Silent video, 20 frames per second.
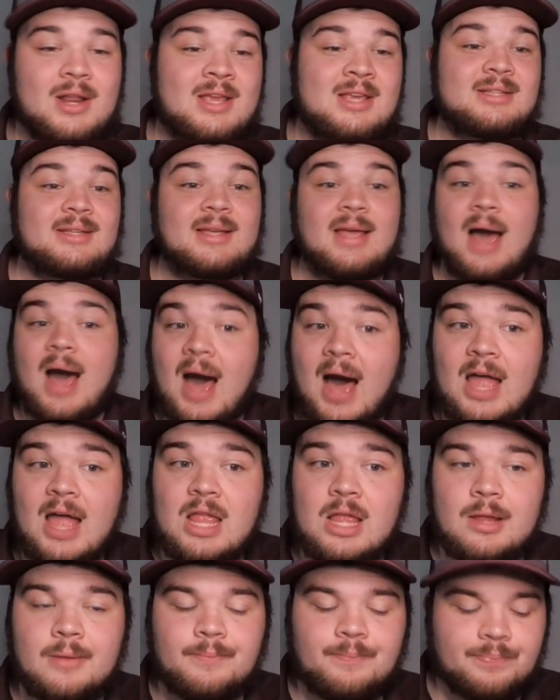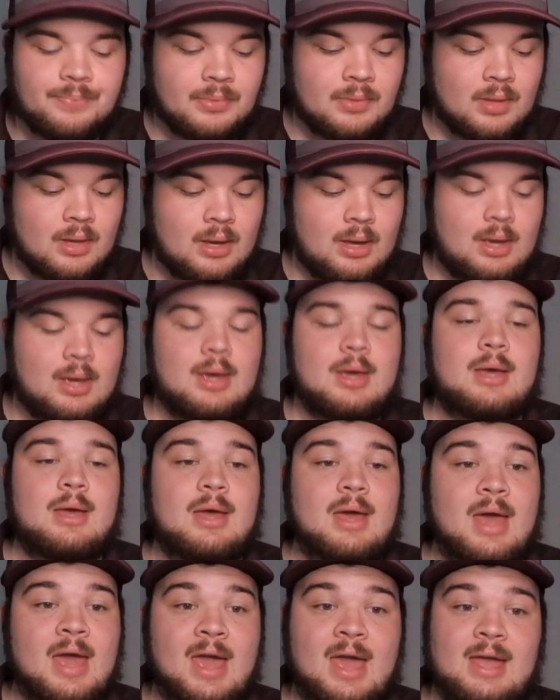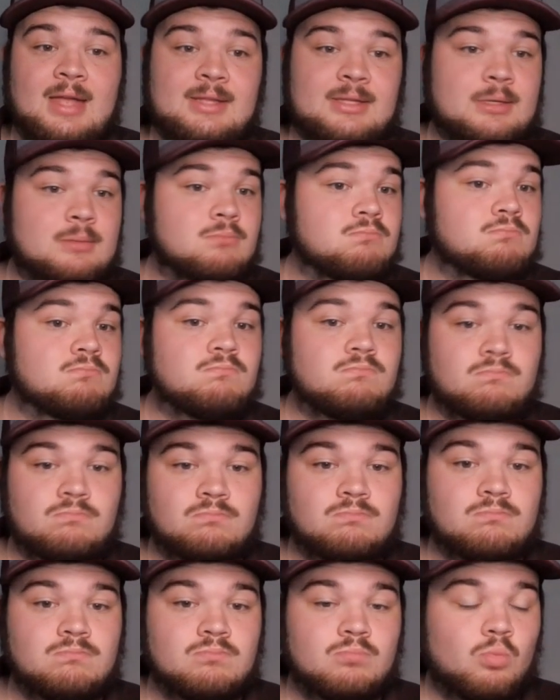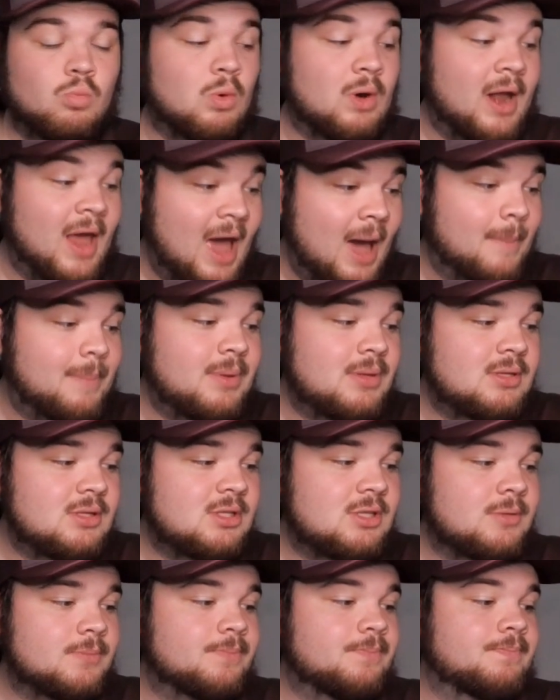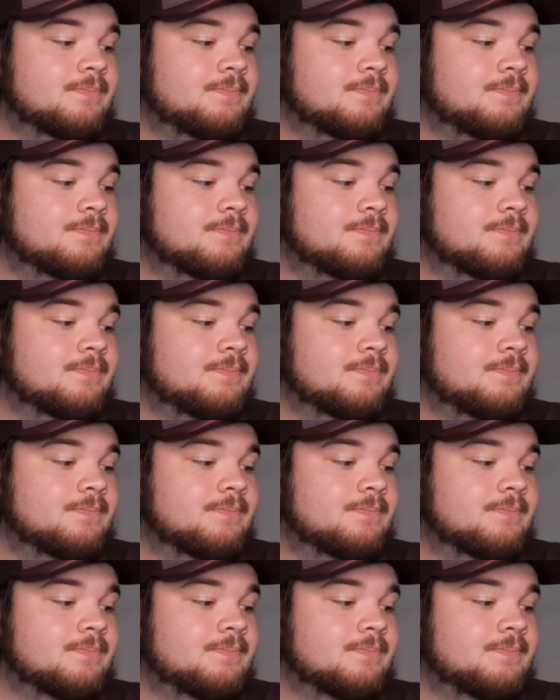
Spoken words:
he's got. And what happens?